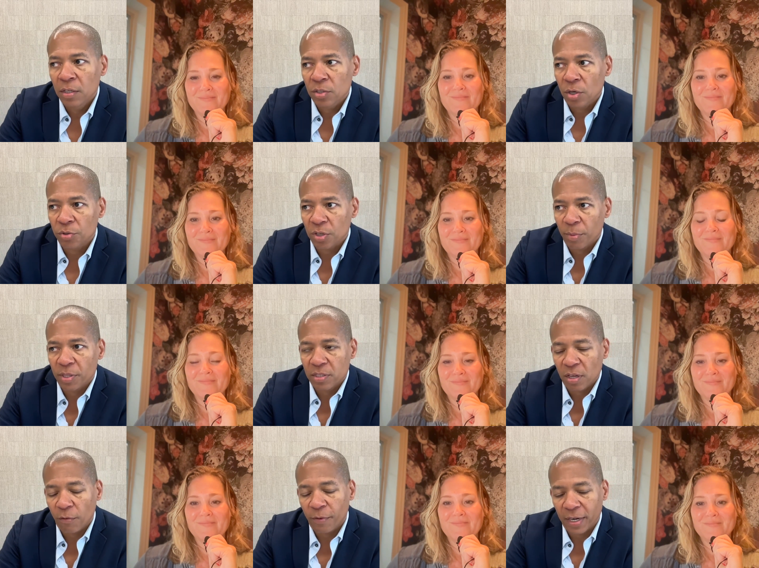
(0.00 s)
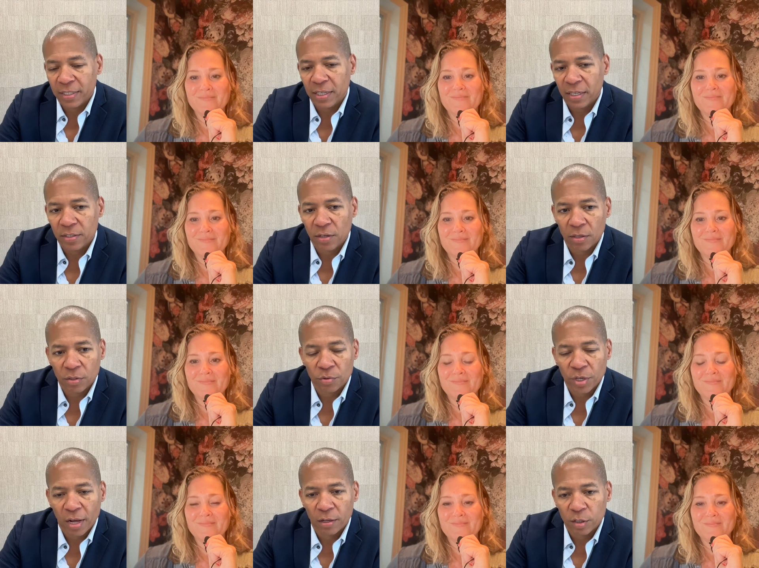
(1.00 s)
Speaker 1: So some of the self editing is also
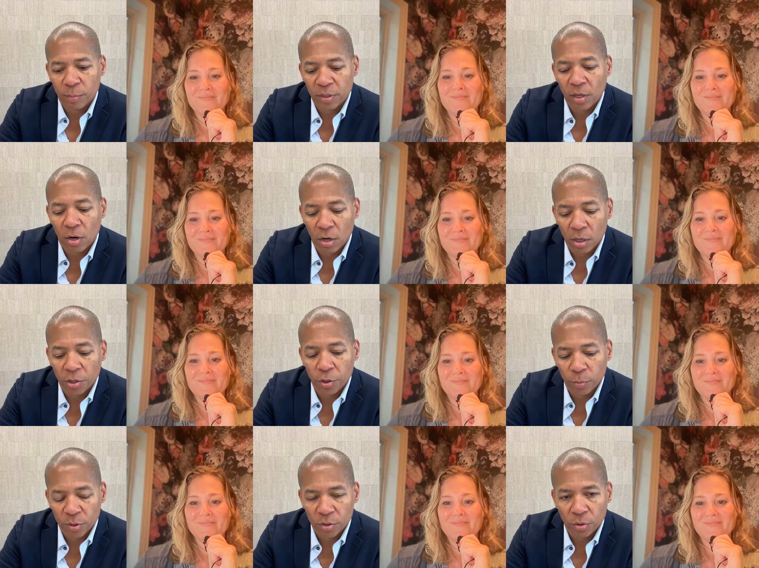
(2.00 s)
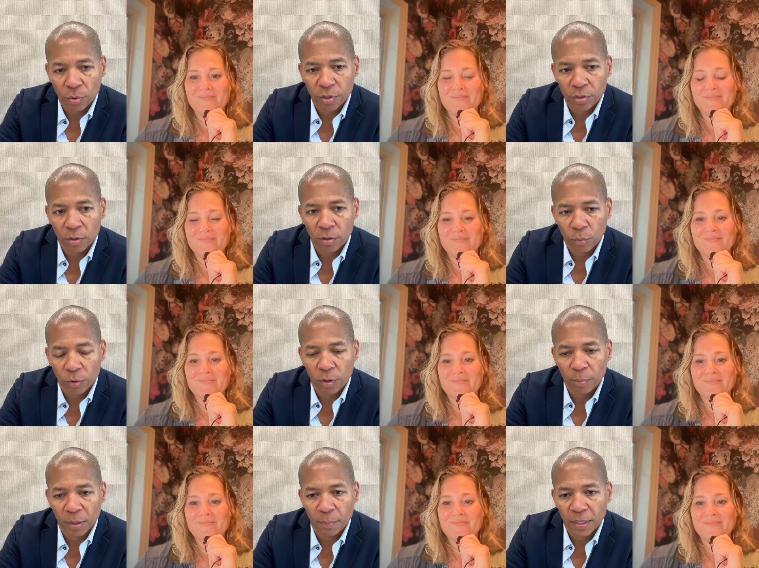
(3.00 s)
challenging, but the hard human stories are, were
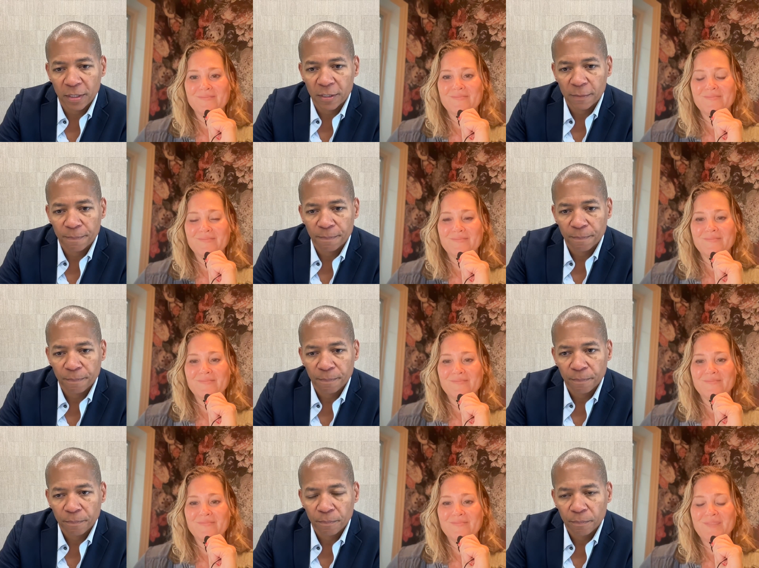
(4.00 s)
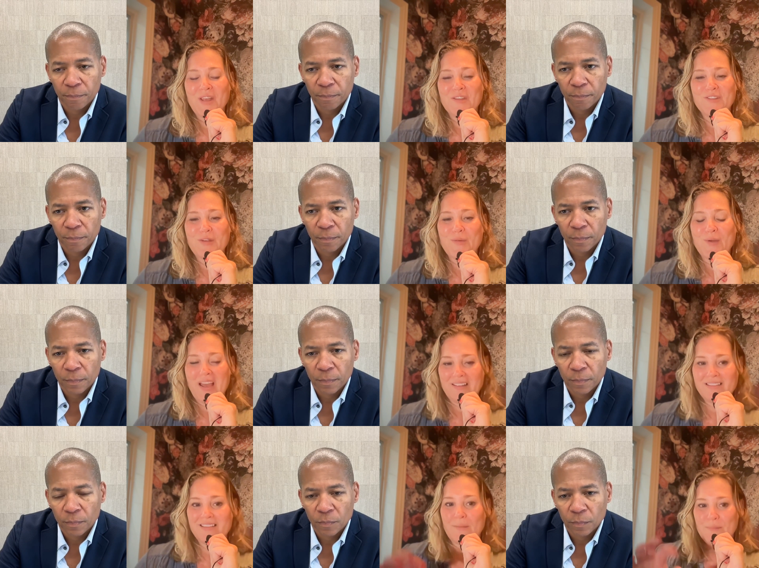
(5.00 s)
the big piece.
Speaker 2: So, eh,
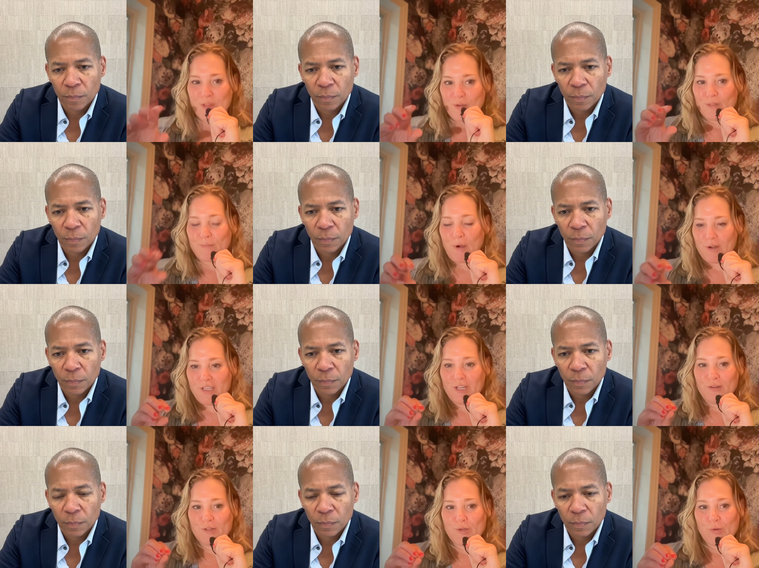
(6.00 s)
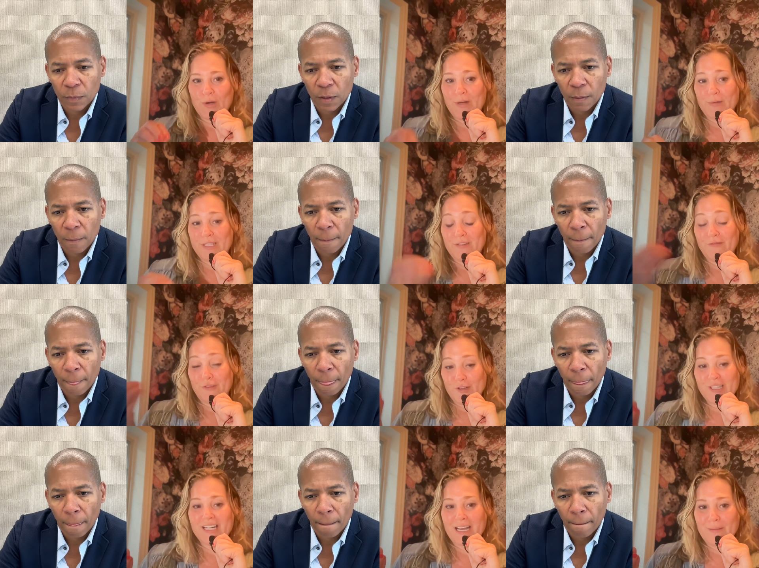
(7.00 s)
some of those parts of your story, it was the
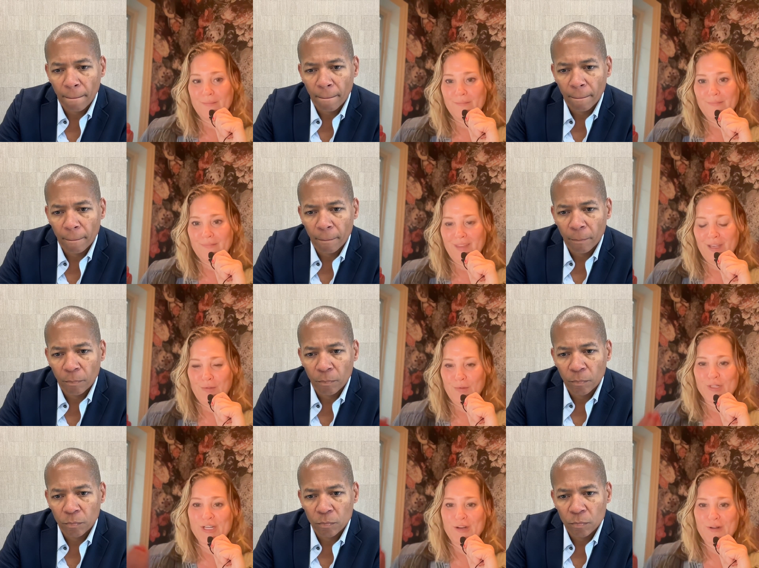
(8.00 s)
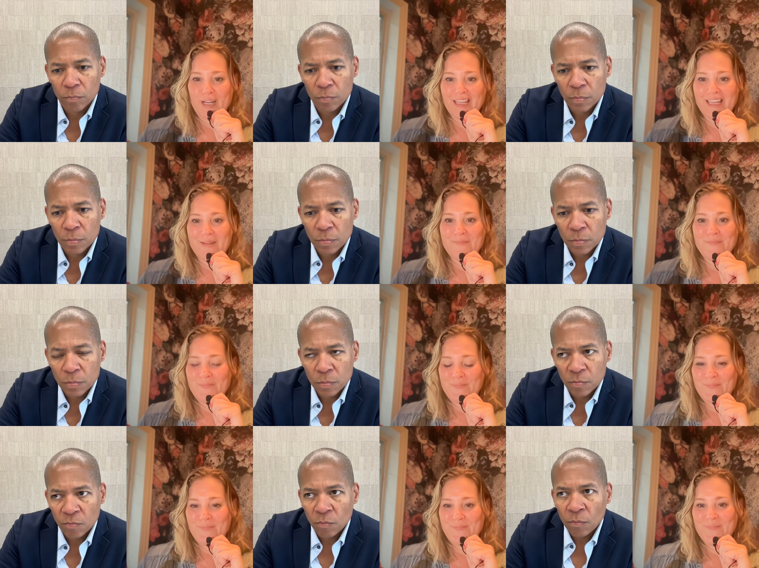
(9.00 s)
first time that you were sharing them.
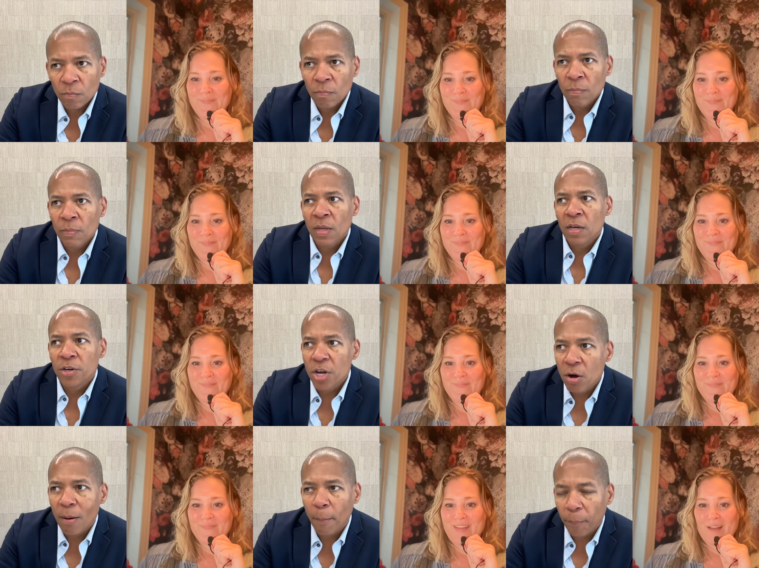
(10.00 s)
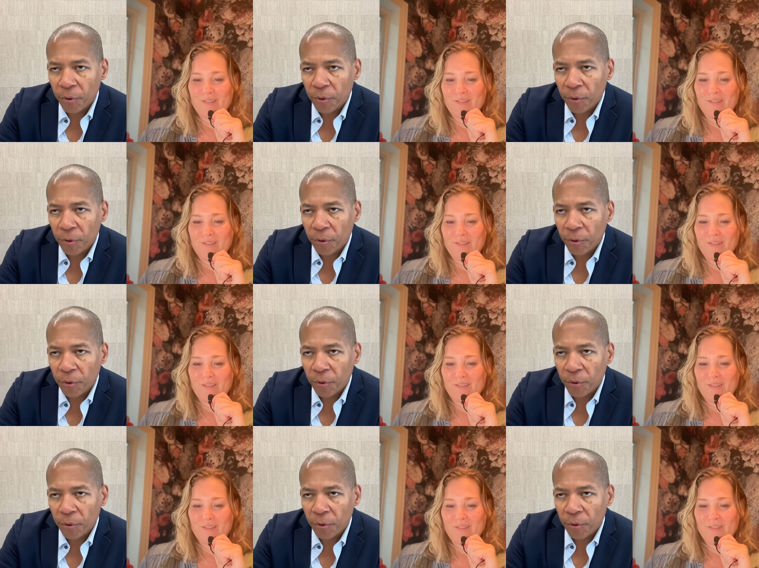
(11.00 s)
No, I'm a